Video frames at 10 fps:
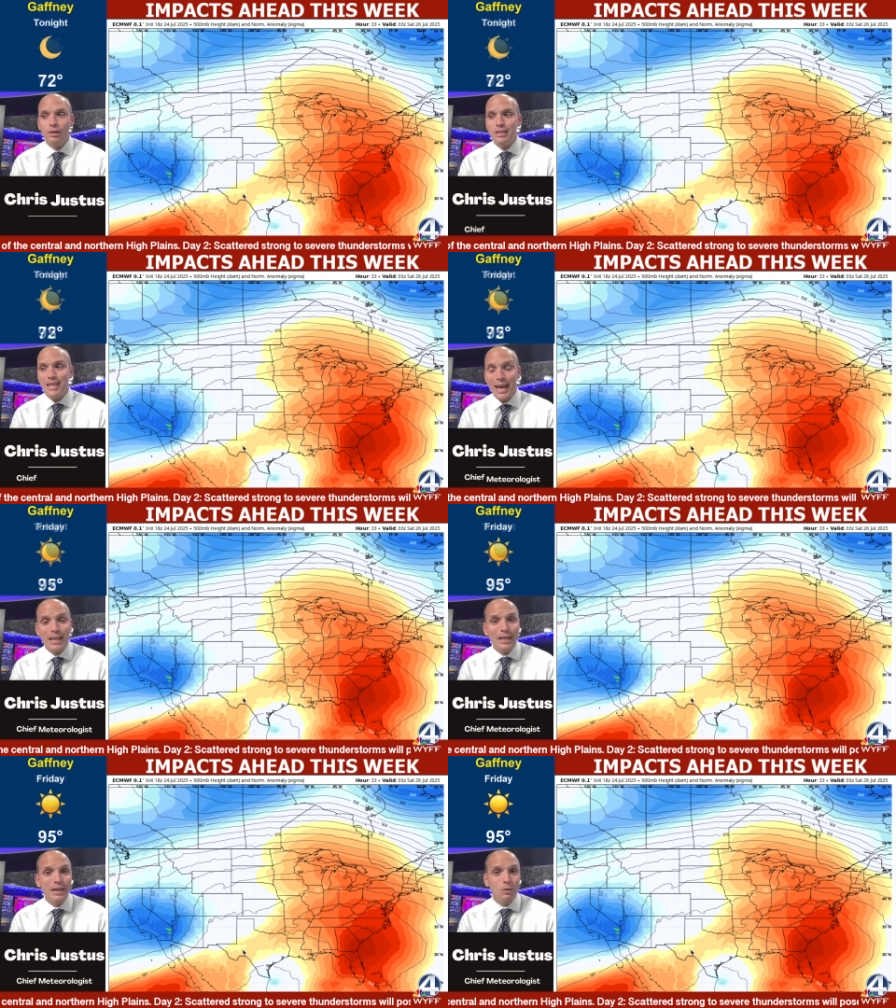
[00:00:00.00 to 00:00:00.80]

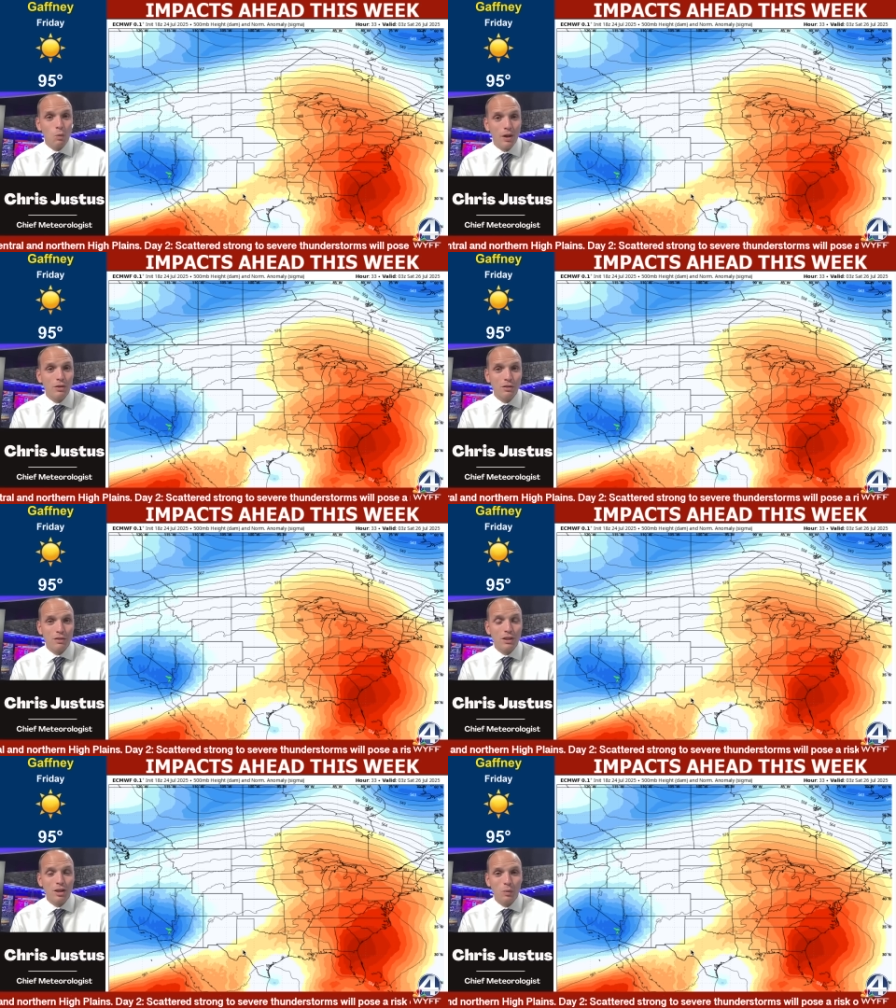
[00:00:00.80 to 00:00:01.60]
deadly weather
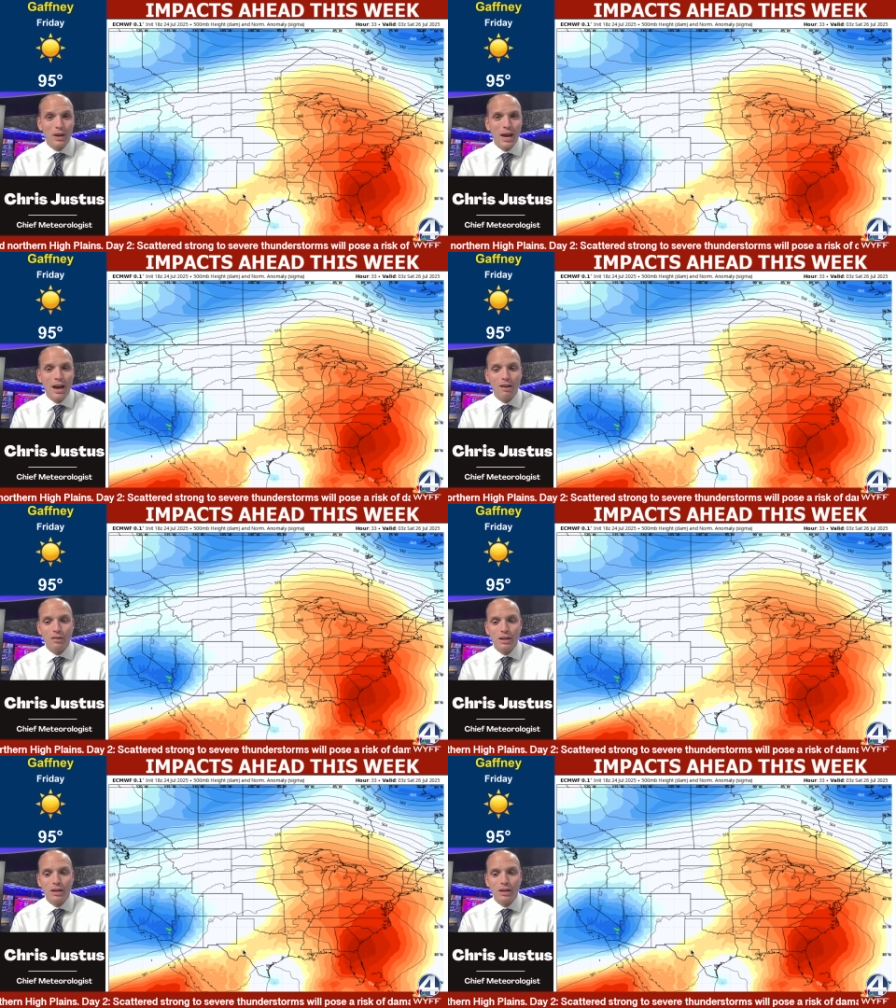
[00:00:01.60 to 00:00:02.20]
event that we have.